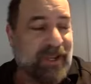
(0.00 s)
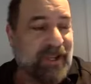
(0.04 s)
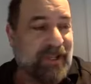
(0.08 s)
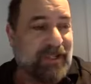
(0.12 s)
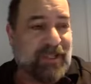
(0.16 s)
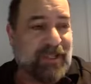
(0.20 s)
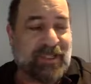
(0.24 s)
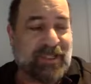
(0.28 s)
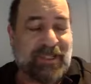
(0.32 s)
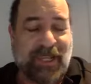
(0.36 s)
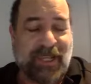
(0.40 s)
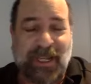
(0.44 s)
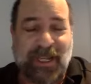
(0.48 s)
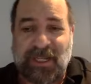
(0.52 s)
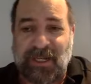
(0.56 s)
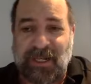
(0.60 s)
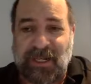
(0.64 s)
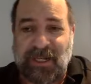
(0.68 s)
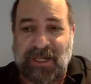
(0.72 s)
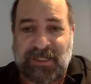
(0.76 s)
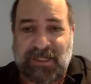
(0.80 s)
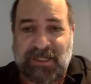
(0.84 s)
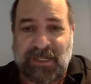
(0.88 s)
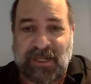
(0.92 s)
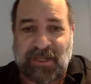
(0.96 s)
Just take an
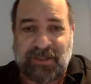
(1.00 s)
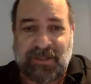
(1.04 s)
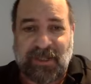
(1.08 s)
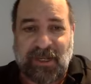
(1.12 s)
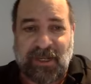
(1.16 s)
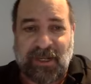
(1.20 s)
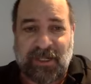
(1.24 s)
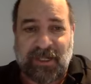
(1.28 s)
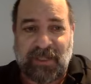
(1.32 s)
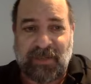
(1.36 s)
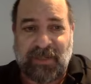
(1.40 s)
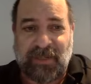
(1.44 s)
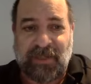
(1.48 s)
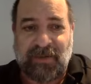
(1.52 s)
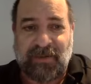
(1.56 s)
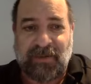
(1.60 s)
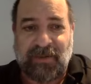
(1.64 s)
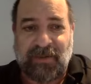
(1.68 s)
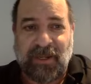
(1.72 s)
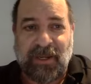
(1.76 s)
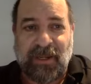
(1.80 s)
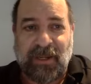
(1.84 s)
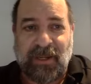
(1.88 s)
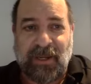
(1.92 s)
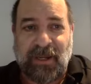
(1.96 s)
Excel document,
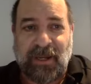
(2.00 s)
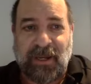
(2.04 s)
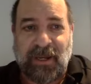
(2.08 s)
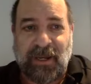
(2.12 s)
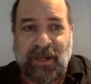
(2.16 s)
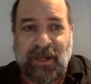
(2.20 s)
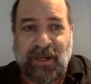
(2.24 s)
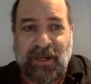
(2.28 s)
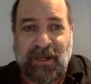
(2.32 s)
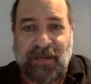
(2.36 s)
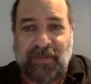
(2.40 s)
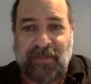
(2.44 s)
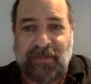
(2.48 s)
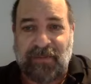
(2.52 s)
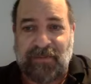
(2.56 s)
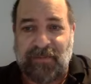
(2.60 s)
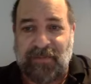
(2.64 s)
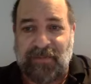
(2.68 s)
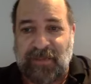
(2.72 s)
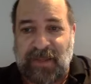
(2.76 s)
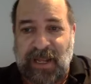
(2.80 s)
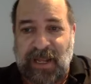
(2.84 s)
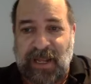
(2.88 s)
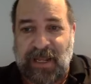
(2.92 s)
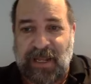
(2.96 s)

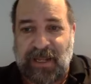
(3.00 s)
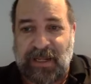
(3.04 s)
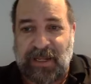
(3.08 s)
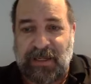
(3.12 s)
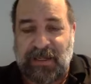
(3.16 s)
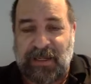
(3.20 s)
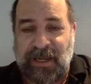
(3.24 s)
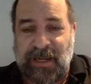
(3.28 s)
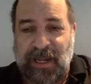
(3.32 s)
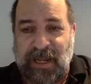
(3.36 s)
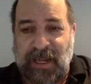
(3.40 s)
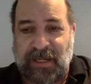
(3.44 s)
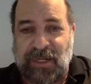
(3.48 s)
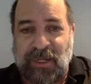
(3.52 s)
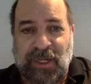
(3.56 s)
and